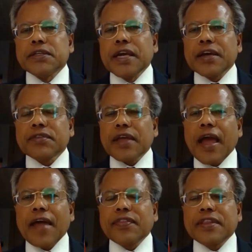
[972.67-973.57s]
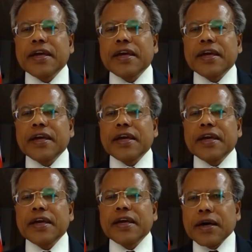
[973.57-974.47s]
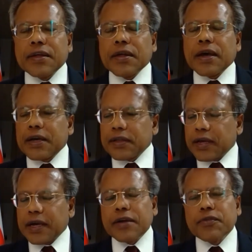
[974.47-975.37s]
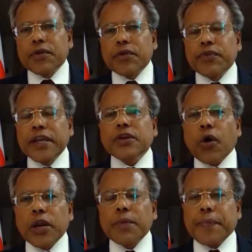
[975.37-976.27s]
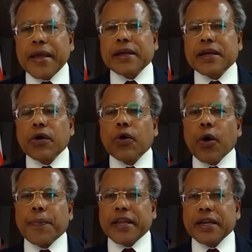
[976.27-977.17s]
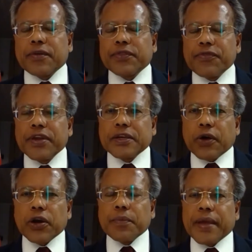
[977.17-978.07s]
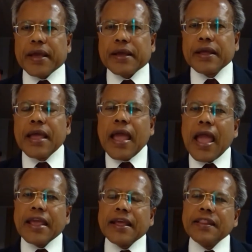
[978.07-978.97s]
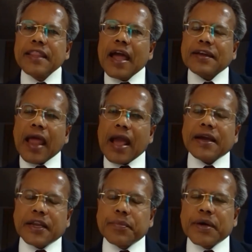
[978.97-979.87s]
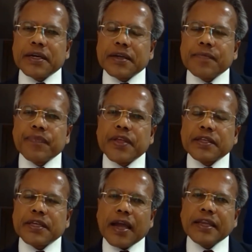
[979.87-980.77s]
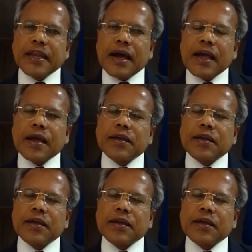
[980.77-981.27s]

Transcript: just at the uh, uh, uh Winter Olympic, opening of the Winter Olympic. In that agreement, China